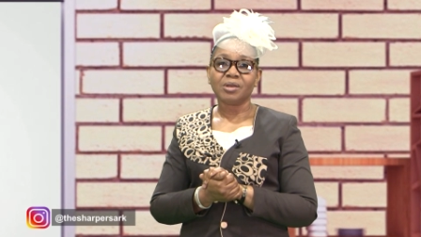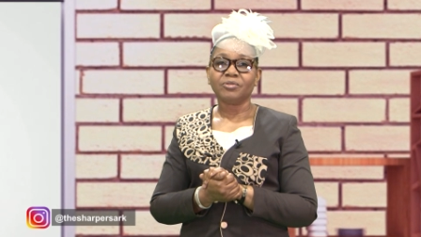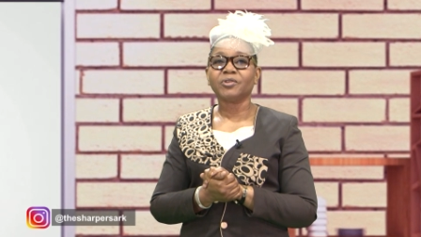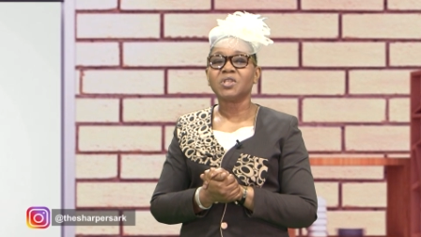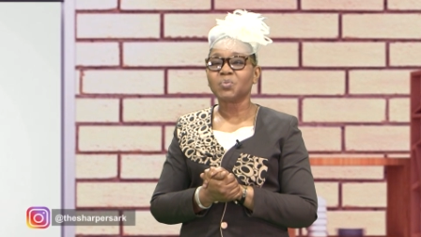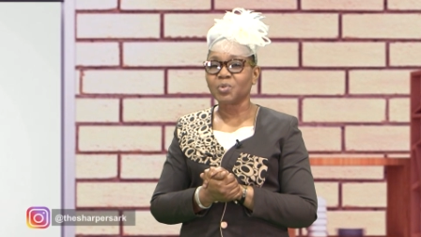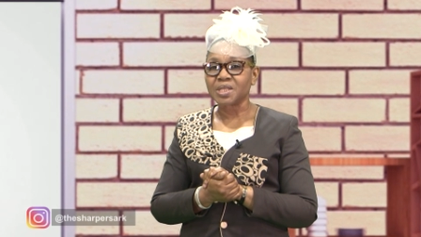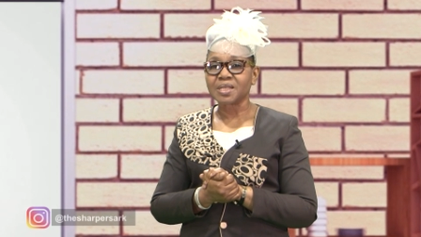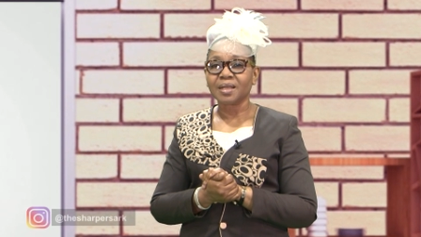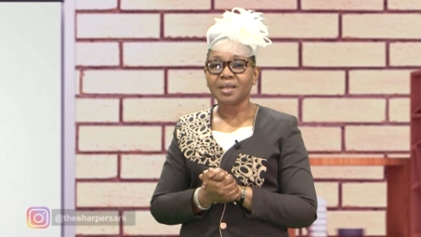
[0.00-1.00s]
1
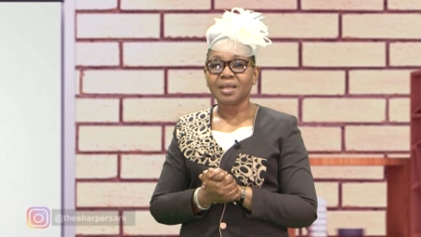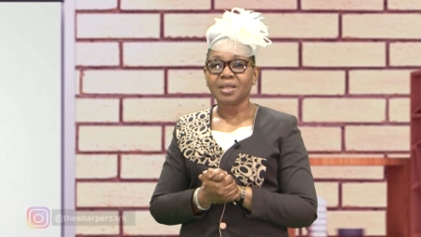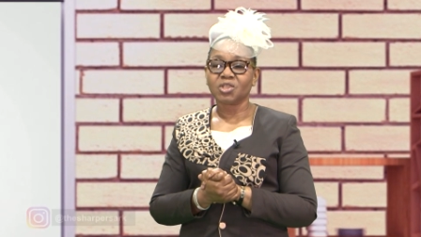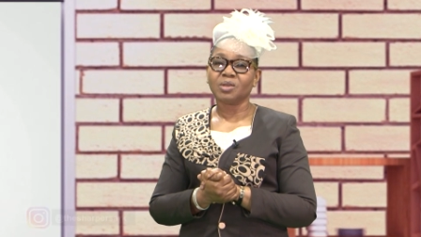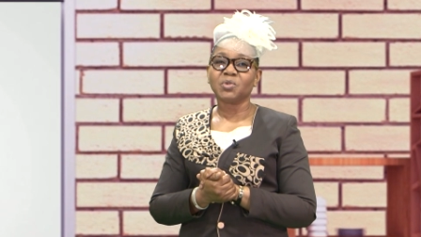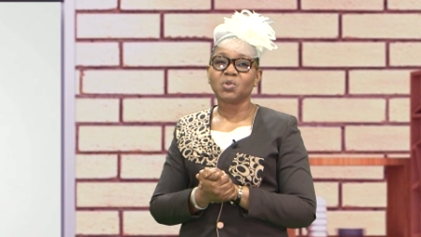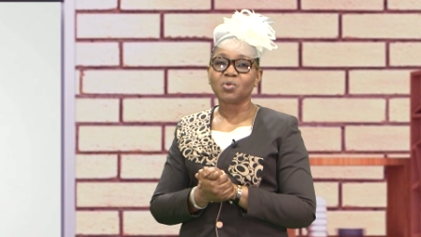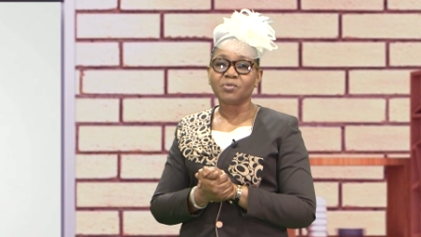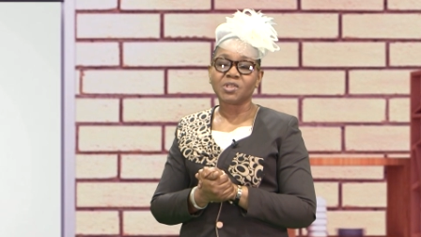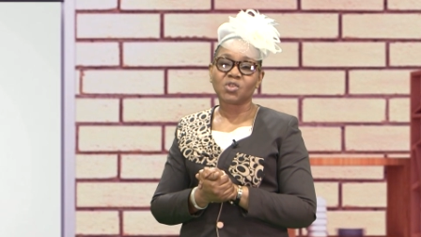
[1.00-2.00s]
Peter chapter
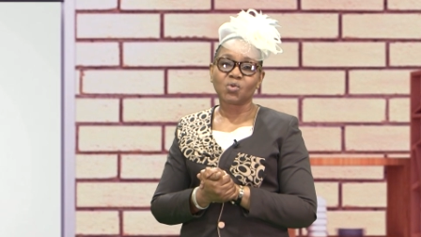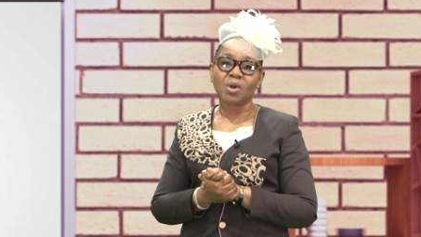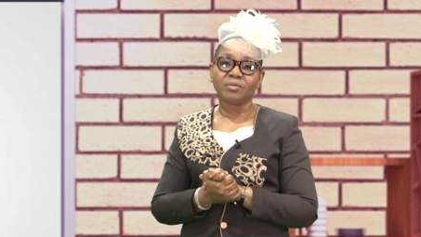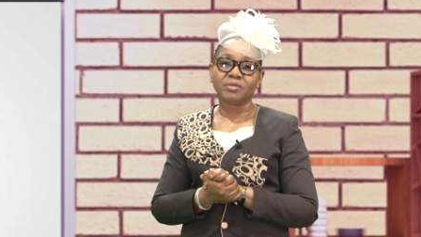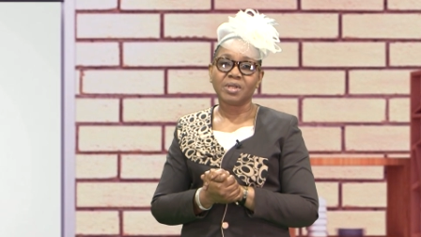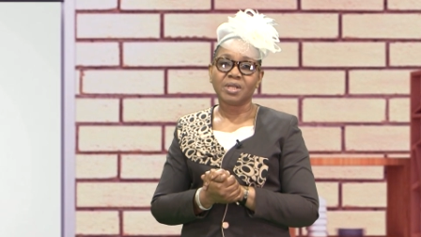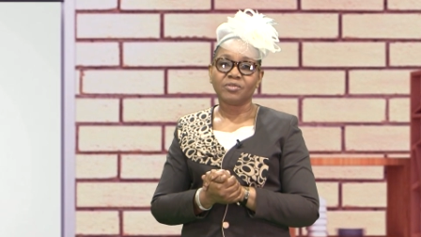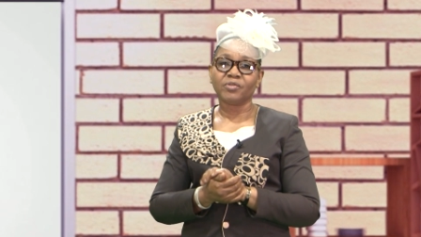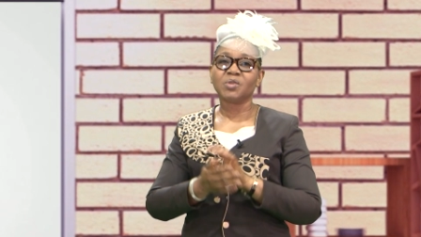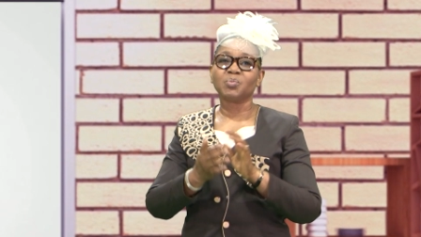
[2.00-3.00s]
2, verse 12.
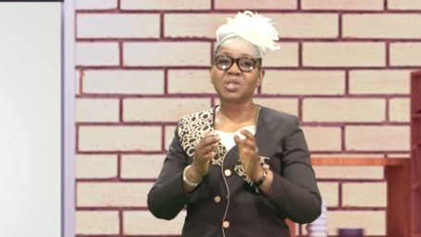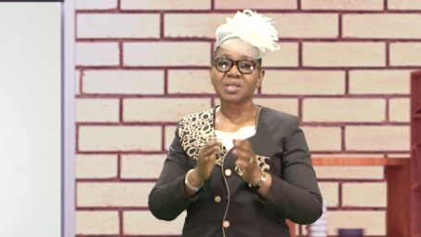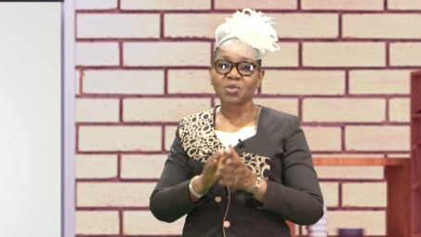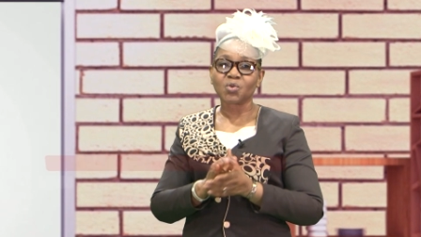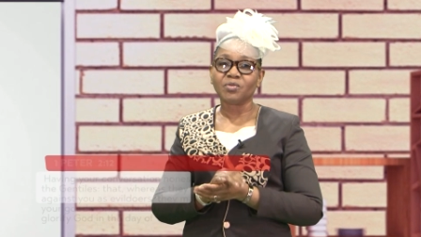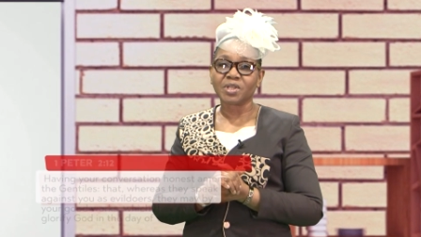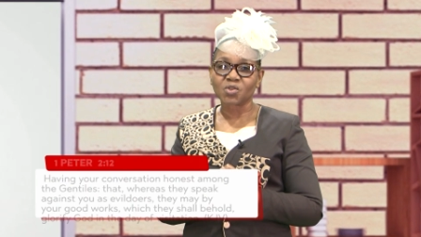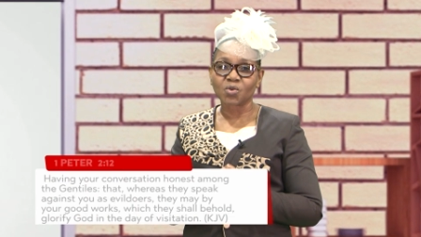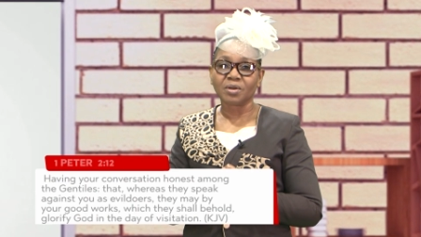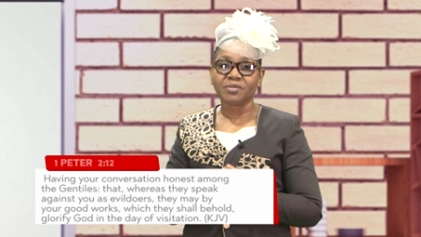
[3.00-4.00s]
1 Peter 2, verse
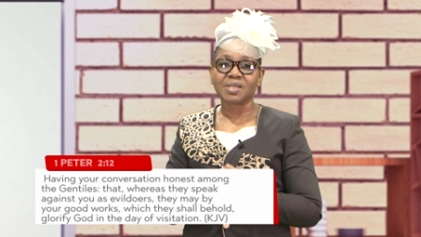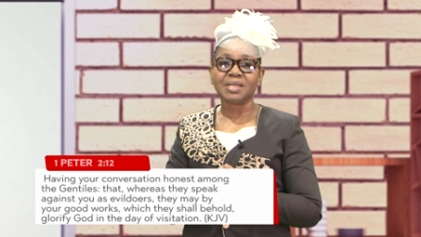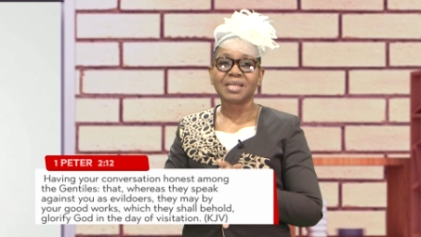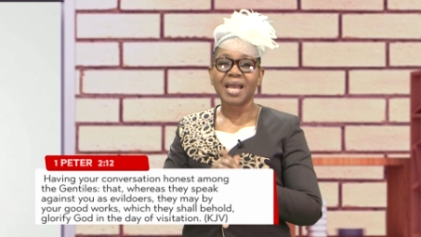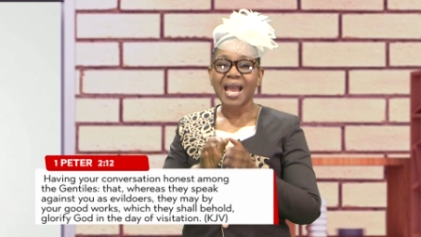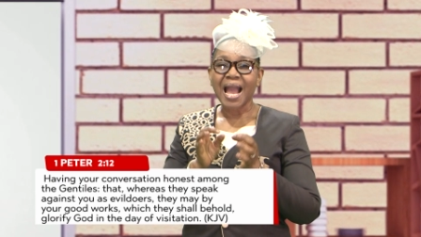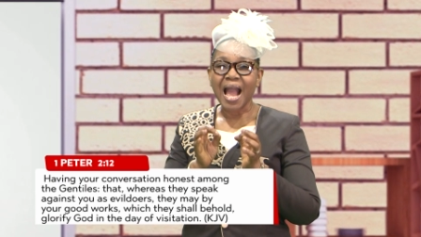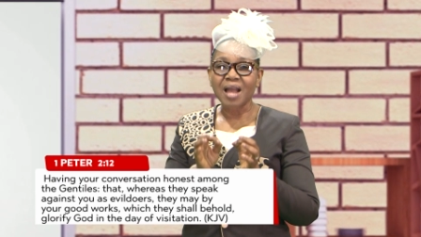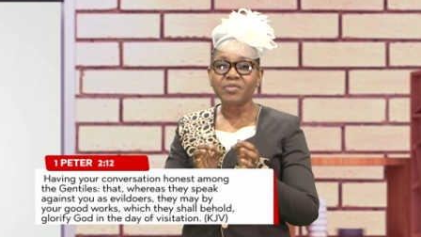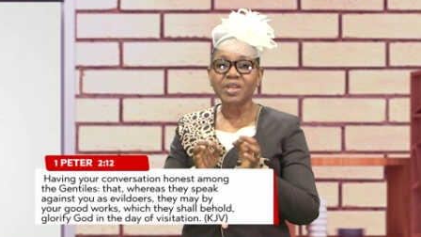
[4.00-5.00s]
12 says,
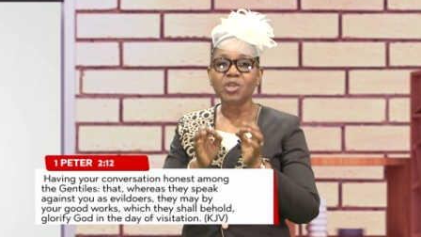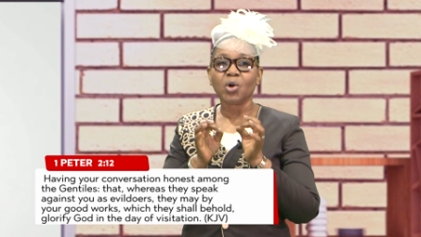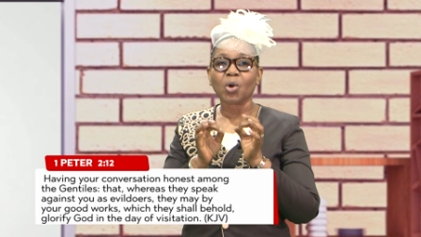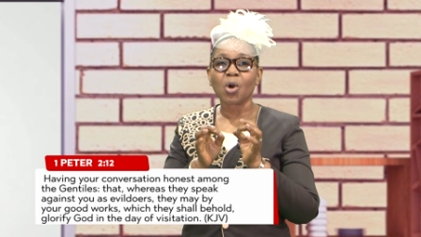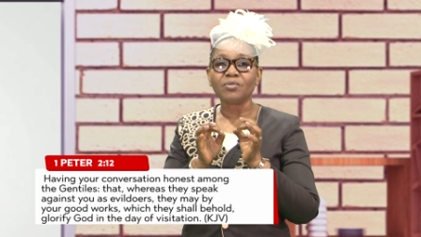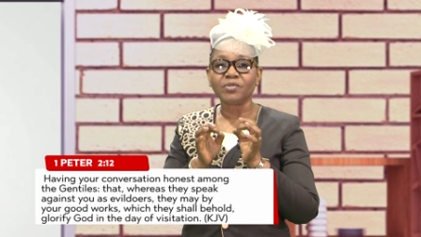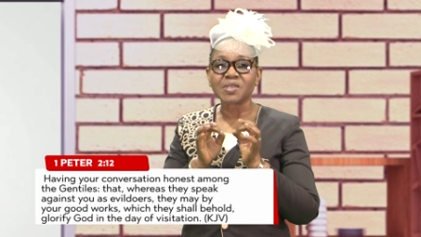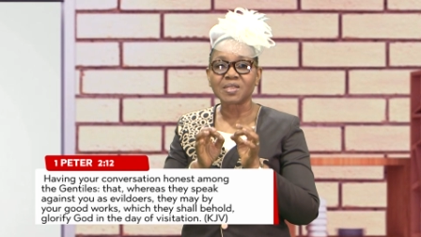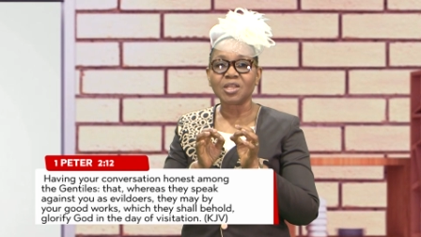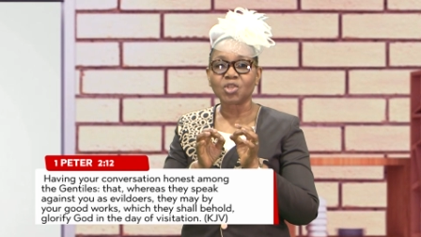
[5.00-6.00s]
having your
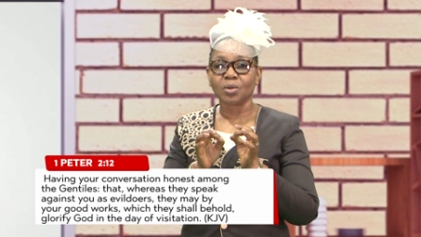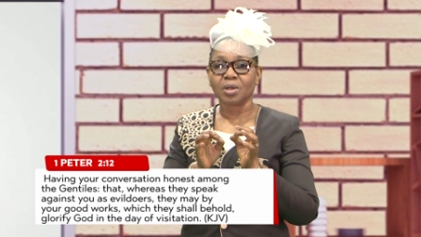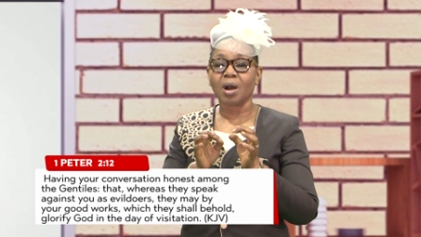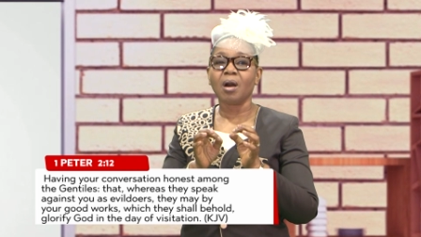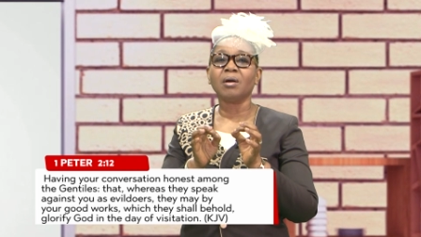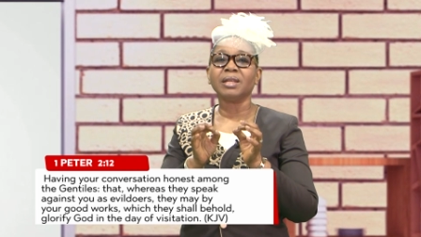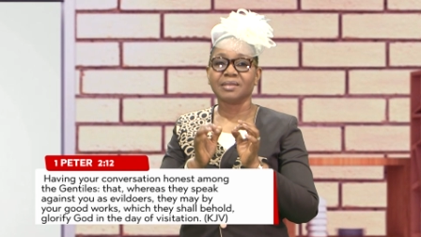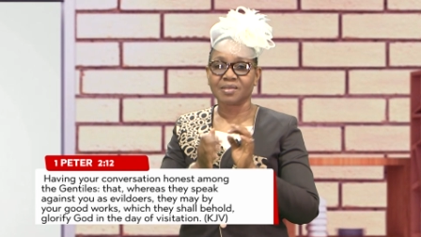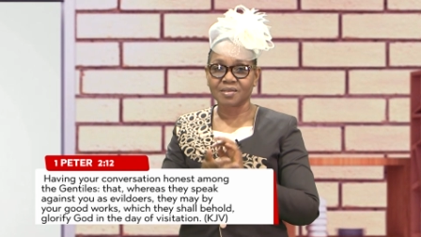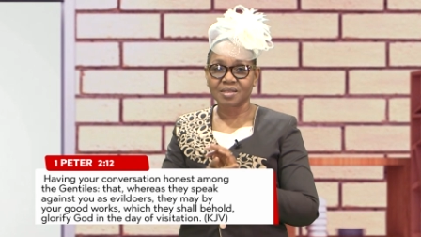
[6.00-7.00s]
conversation
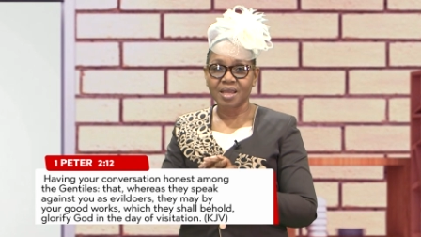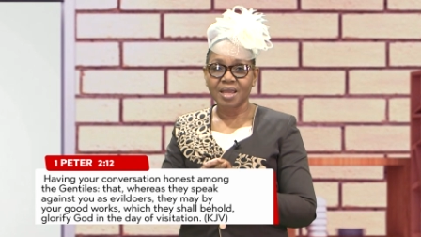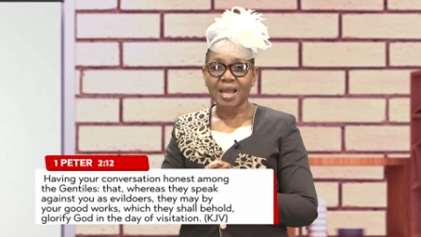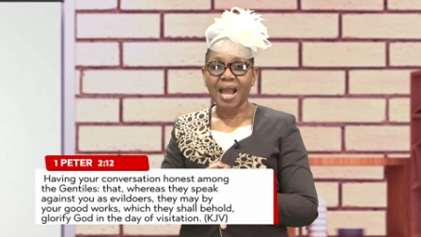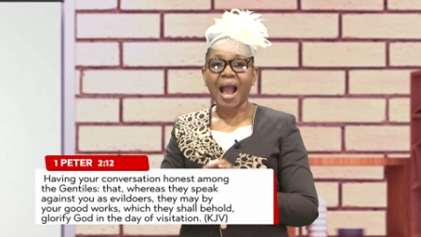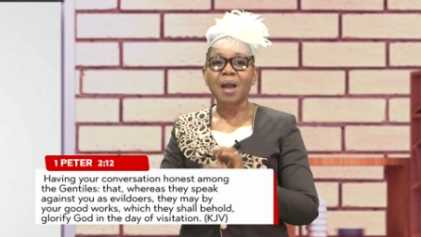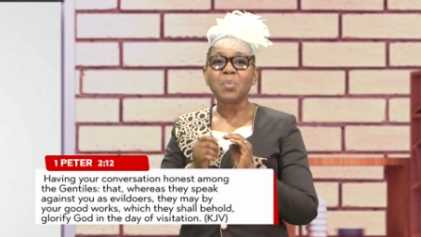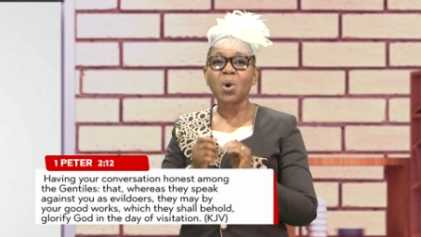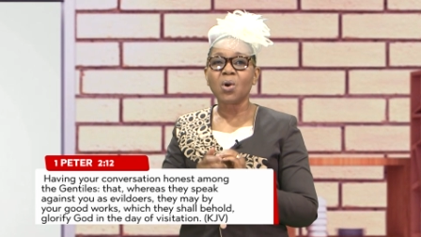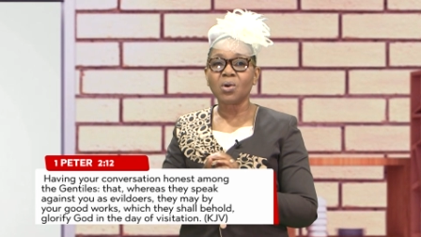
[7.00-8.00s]
honest
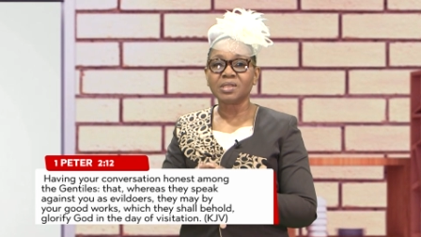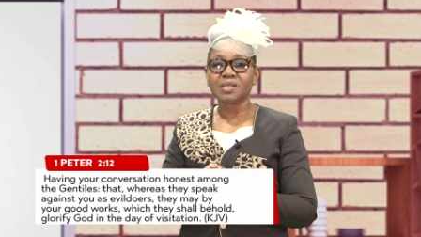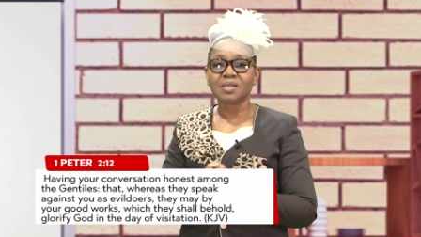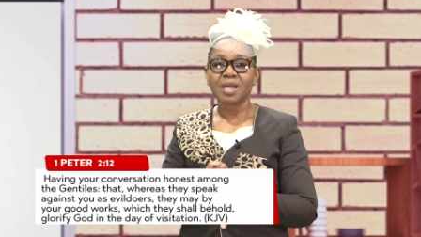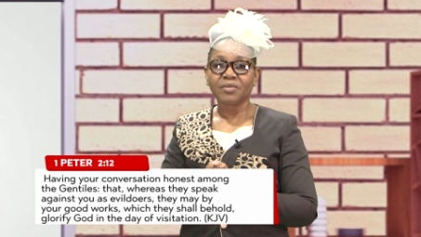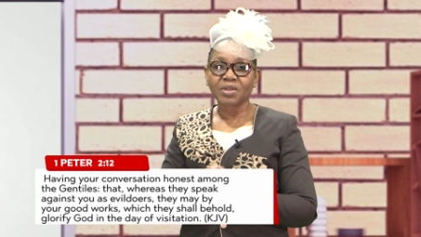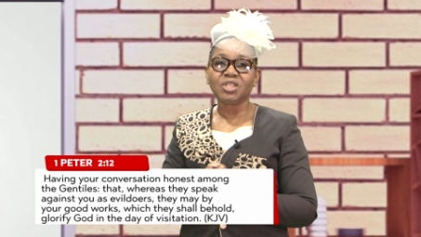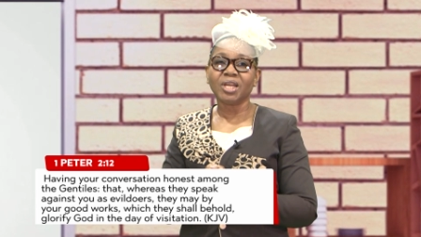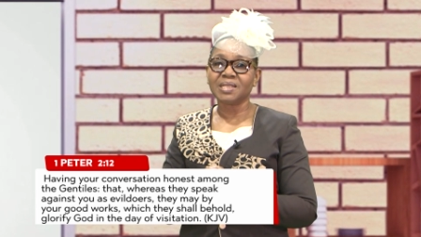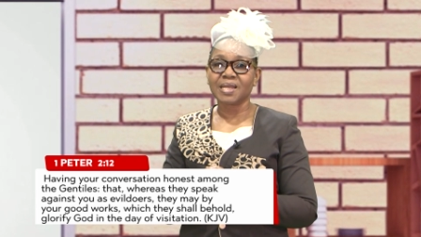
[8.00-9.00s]
amongst the
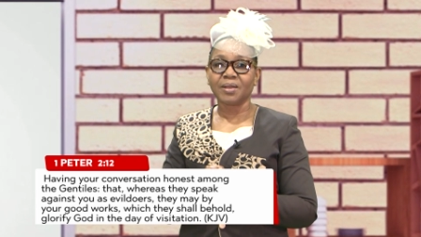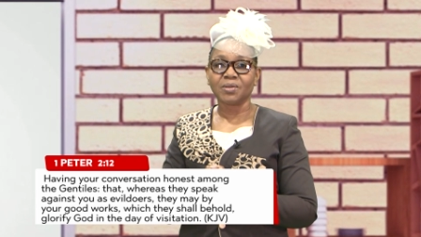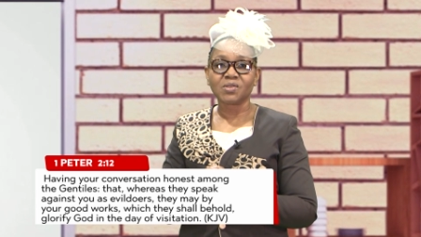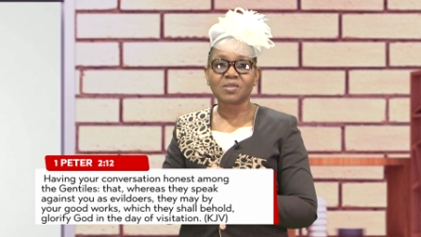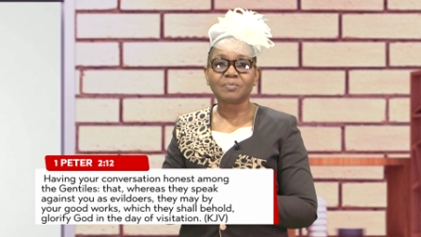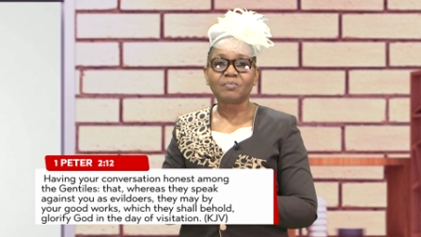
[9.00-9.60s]
Gentiles,